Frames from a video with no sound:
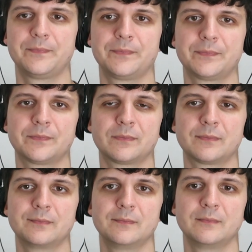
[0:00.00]

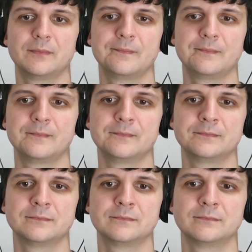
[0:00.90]

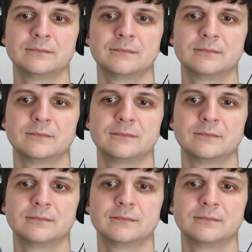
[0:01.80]
No one is speaking in this clip.